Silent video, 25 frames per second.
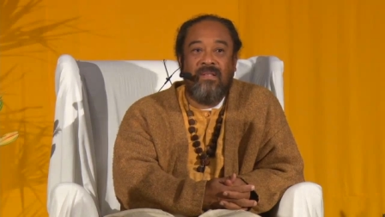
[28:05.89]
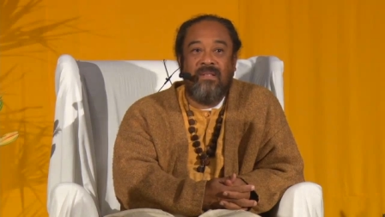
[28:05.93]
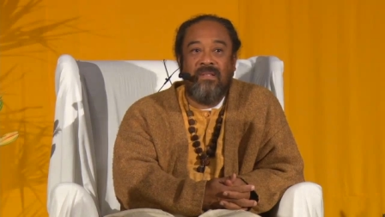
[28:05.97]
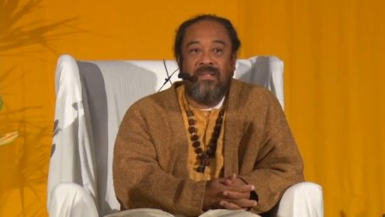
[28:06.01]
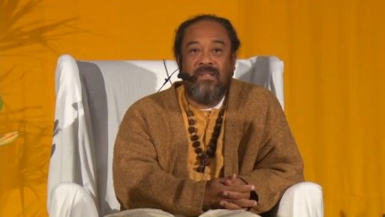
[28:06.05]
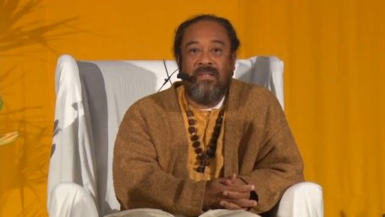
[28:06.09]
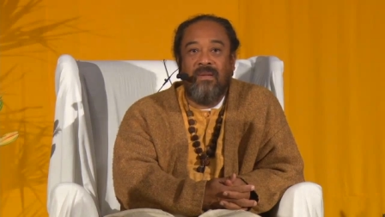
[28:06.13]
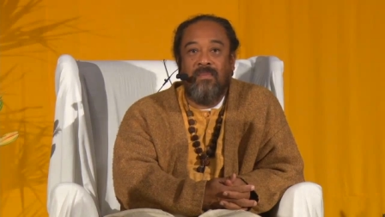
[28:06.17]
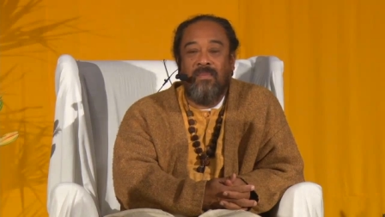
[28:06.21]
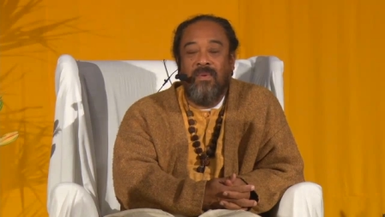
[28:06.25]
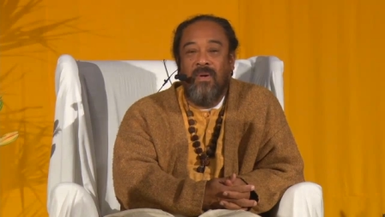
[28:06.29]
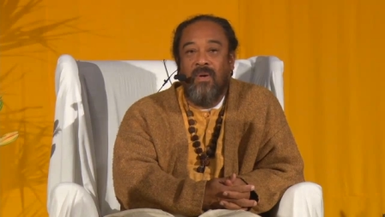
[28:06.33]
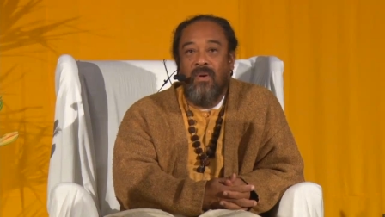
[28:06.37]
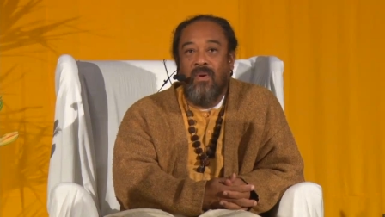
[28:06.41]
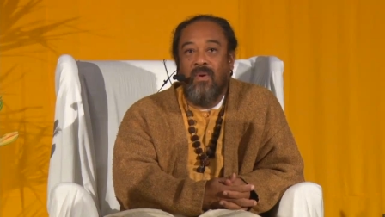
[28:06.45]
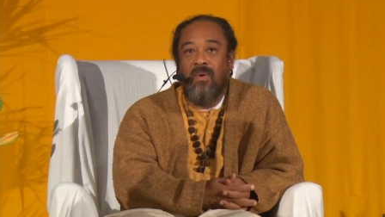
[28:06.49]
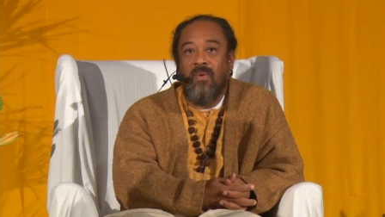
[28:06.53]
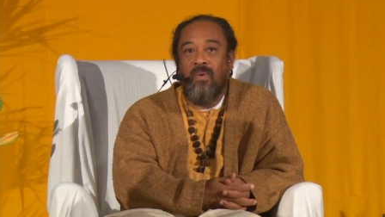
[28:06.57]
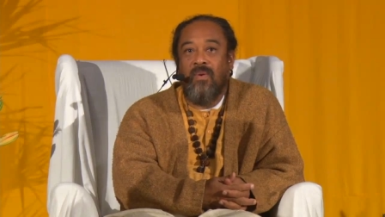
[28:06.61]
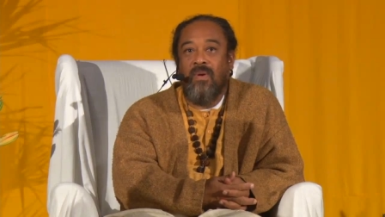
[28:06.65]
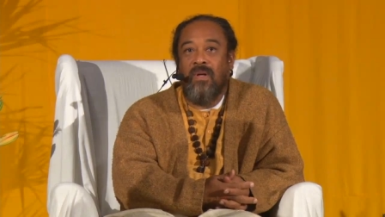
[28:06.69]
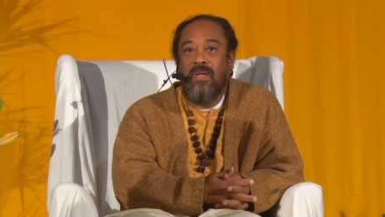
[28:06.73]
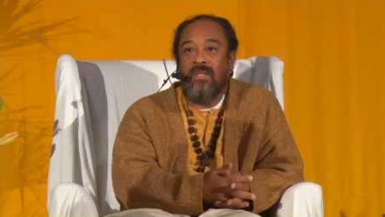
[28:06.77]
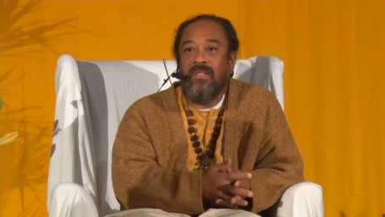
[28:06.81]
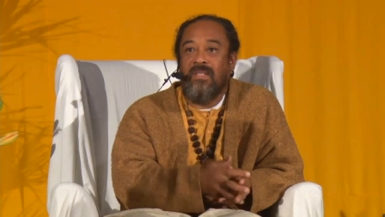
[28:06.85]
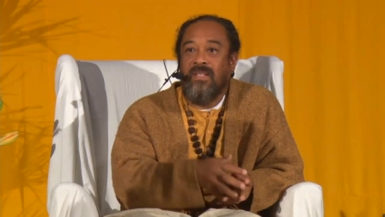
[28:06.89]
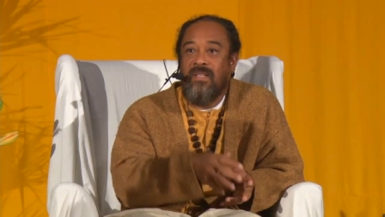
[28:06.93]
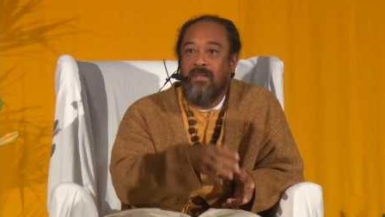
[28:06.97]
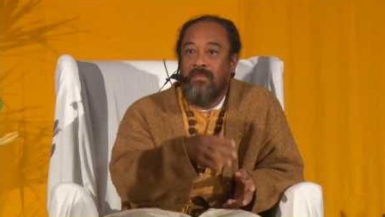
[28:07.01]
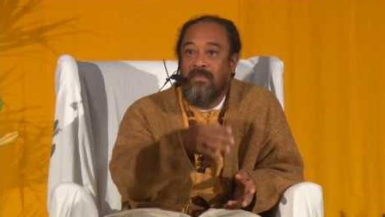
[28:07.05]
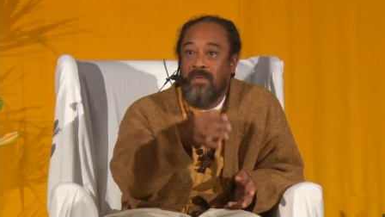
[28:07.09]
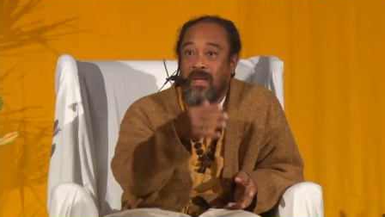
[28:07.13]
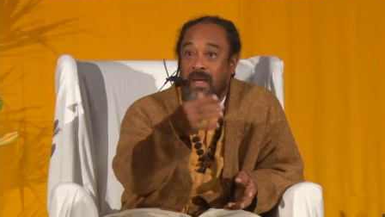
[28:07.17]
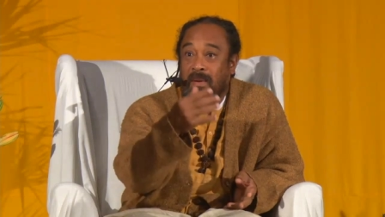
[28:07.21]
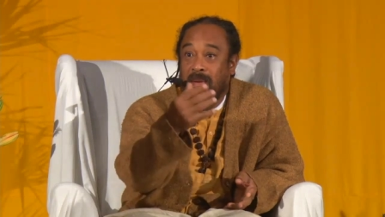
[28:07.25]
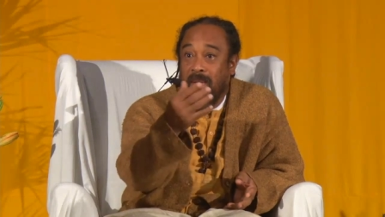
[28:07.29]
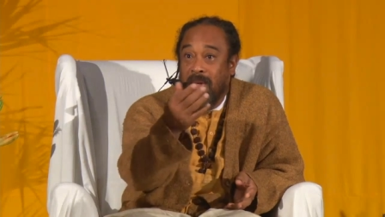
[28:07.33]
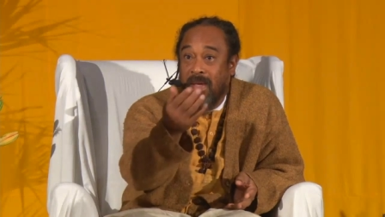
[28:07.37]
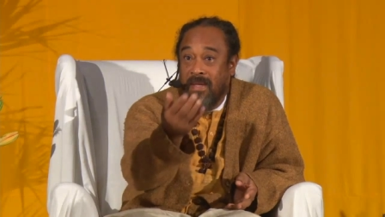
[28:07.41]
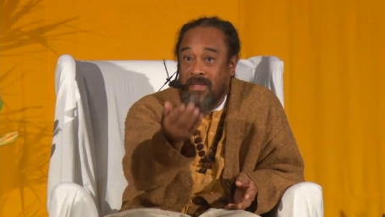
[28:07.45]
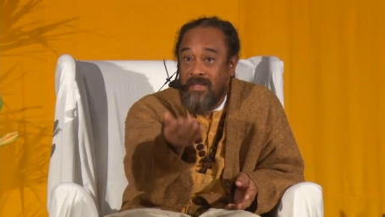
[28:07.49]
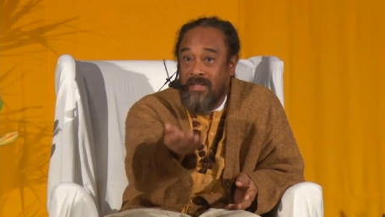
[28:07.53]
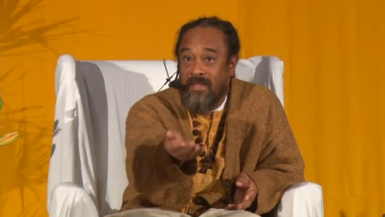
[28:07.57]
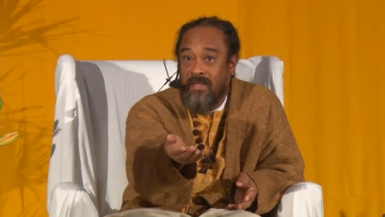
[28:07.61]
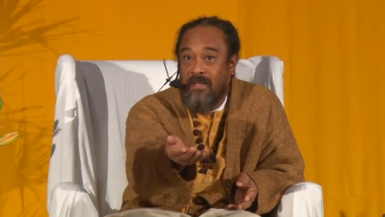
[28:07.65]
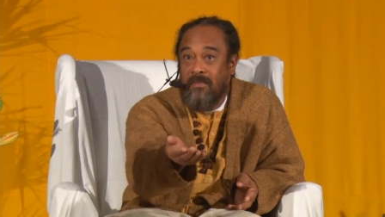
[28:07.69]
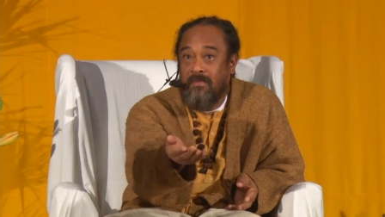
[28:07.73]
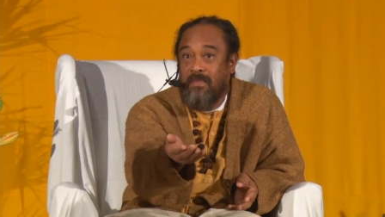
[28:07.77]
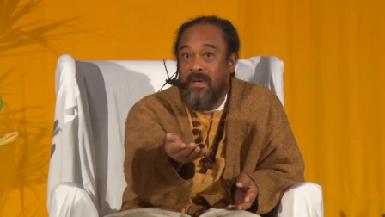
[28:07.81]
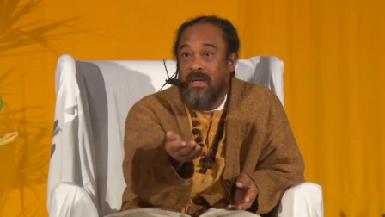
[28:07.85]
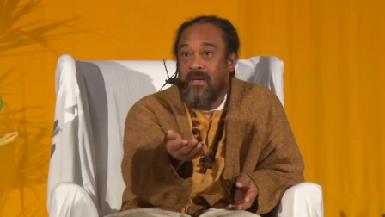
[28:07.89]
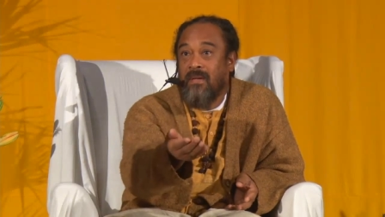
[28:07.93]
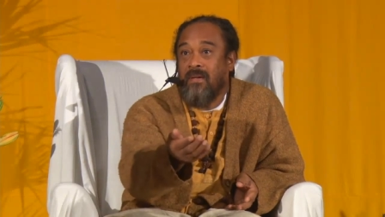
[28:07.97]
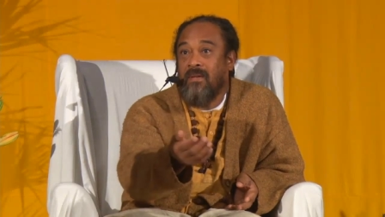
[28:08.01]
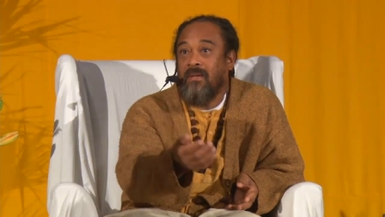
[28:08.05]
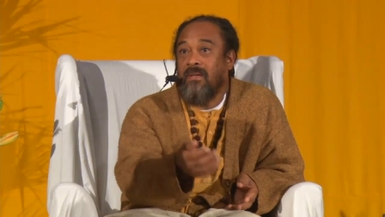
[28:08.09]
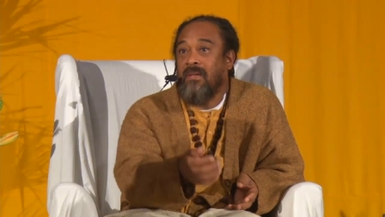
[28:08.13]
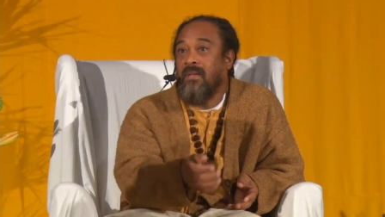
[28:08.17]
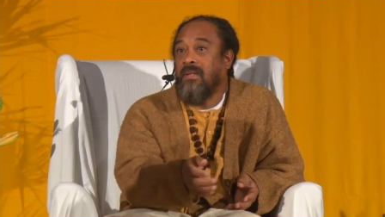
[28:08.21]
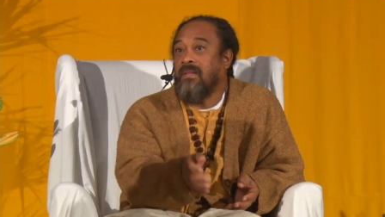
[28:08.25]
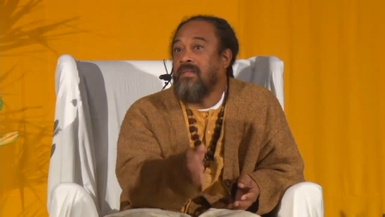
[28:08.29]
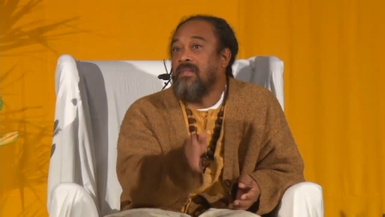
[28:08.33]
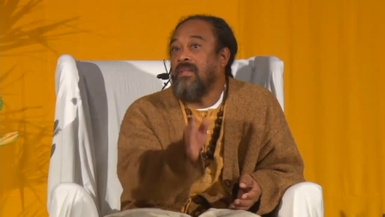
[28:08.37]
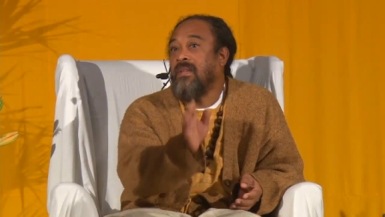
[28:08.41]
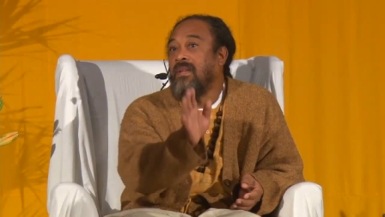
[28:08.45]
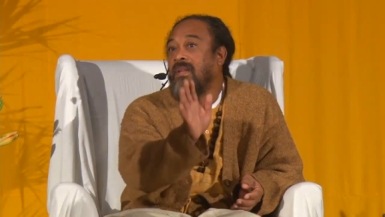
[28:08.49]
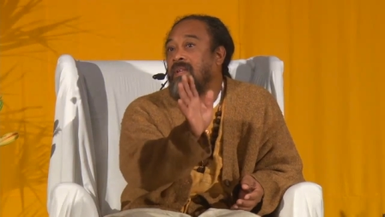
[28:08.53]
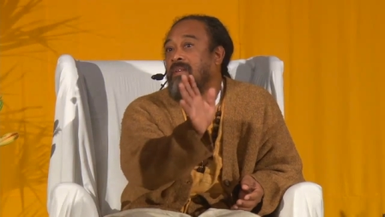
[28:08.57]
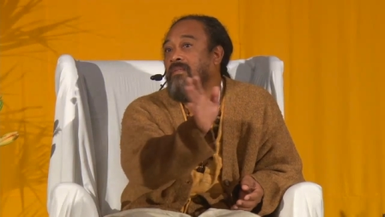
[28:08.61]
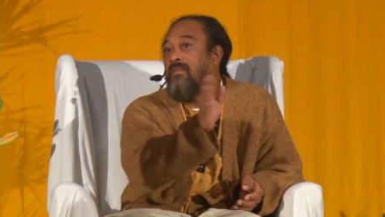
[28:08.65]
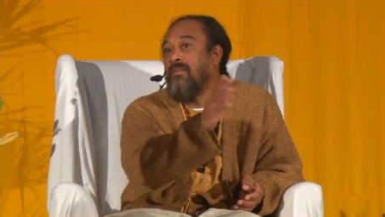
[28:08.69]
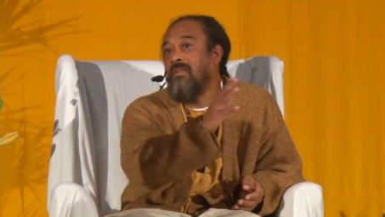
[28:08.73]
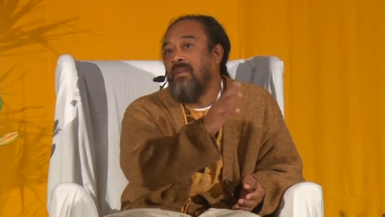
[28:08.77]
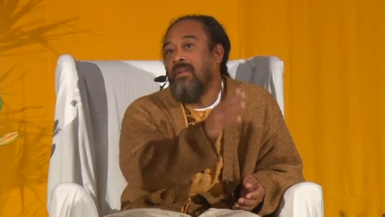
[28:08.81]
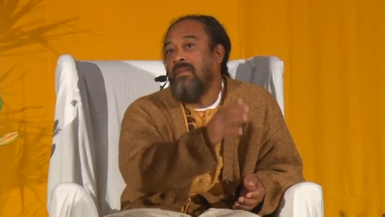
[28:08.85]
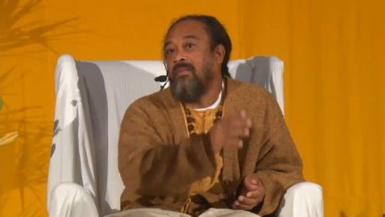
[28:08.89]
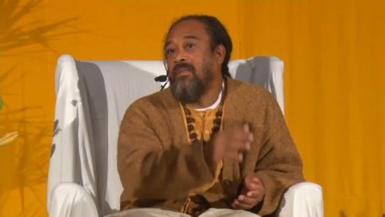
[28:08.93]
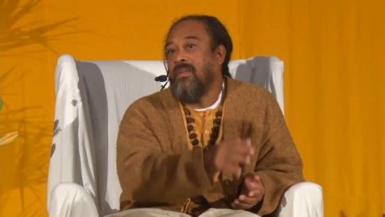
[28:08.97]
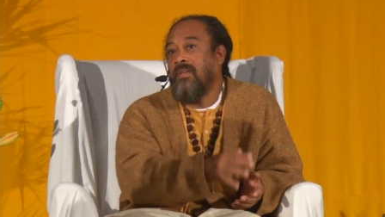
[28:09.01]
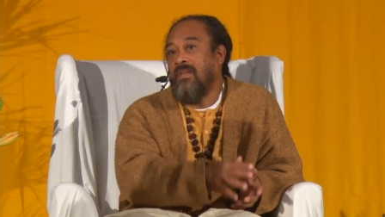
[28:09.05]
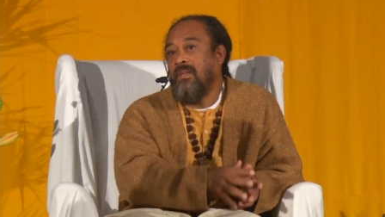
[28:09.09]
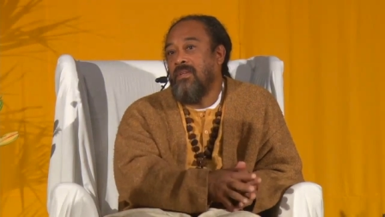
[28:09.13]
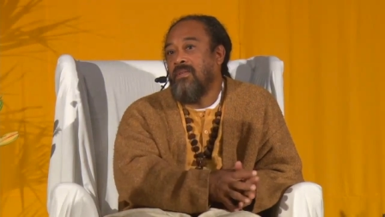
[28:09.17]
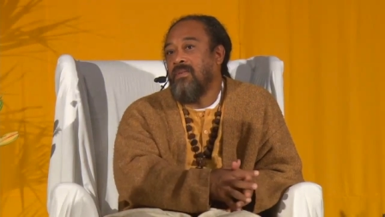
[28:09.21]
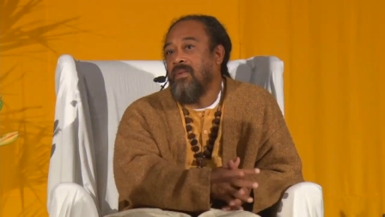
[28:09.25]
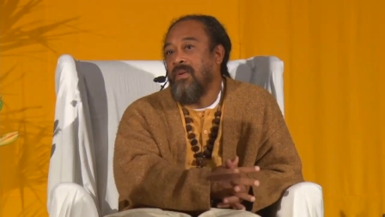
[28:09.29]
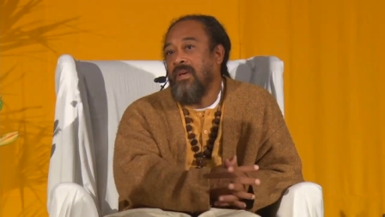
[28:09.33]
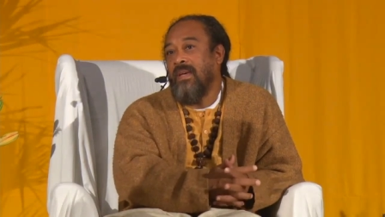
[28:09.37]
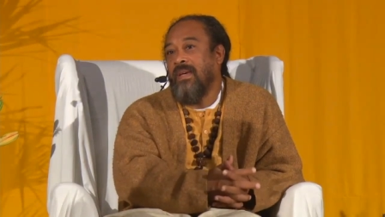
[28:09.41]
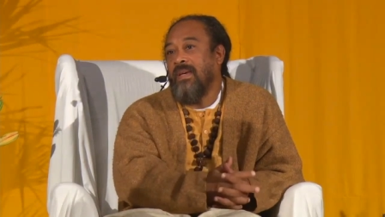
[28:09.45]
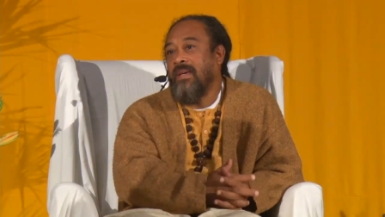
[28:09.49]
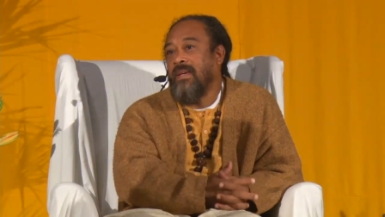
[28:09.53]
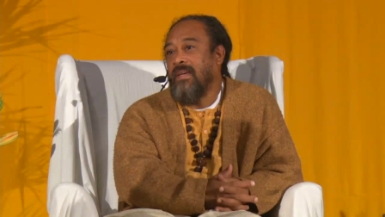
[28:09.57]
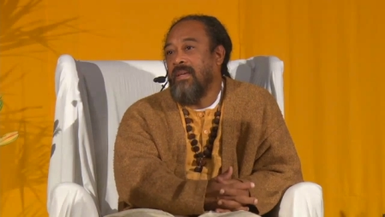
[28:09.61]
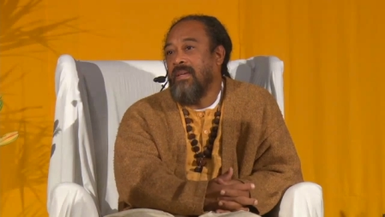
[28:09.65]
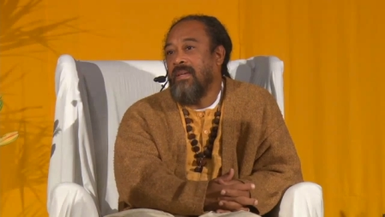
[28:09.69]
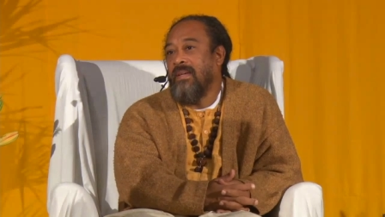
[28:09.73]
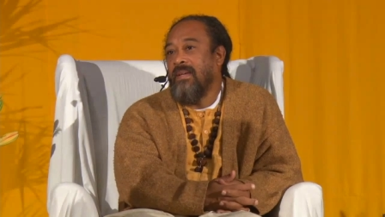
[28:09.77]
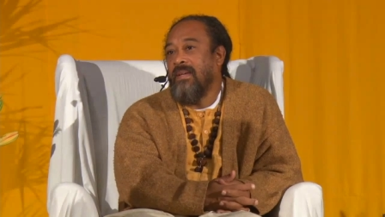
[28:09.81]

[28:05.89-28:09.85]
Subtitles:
Somehow I see the beggar. Then I say, leave it. It's okay.